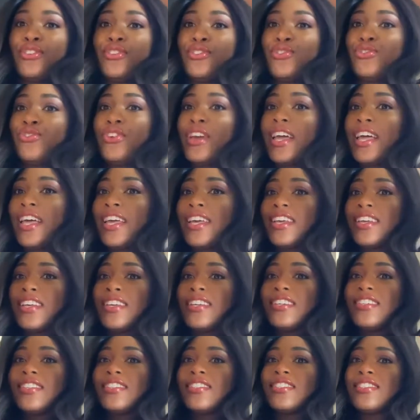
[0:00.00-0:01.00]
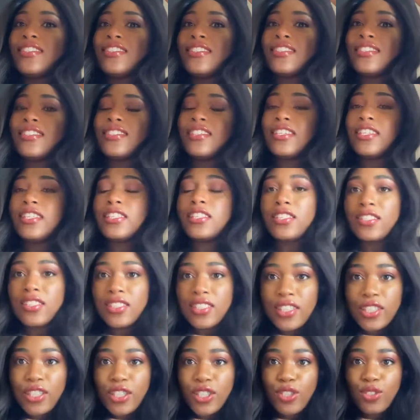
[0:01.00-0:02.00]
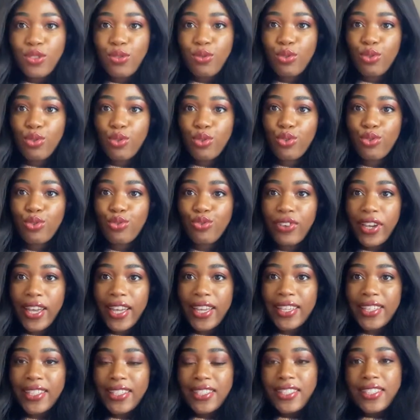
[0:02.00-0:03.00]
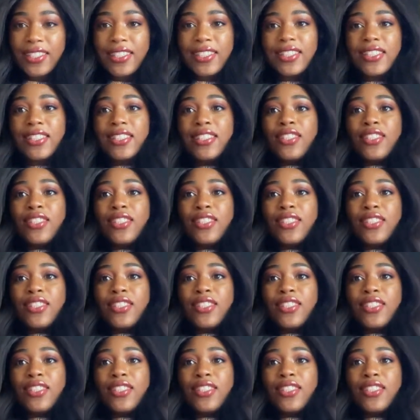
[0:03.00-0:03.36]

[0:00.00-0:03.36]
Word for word: dress. It's just like this neutral dress.